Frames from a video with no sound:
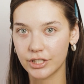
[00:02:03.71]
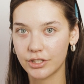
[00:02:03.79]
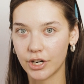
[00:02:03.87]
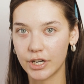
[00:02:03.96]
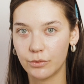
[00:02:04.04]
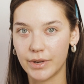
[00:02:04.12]
gonna
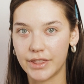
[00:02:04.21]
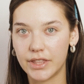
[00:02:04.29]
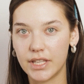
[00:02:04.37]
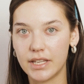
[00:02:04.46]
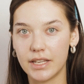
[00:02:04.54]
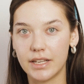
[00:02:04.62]
start
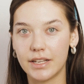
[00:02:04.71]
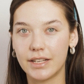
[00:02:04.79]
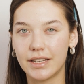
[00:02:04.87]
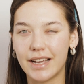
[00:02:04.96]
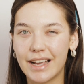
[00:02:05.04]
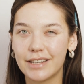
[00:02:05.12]
with
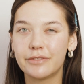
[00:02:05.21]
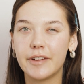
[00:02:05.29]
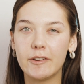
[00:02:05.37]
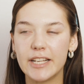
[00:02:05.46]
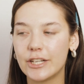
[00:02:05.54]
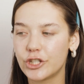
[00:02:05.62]
the kind of
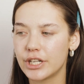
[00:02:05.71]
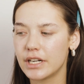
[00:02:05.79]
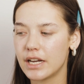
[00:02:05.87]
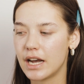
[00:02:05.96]
foundation.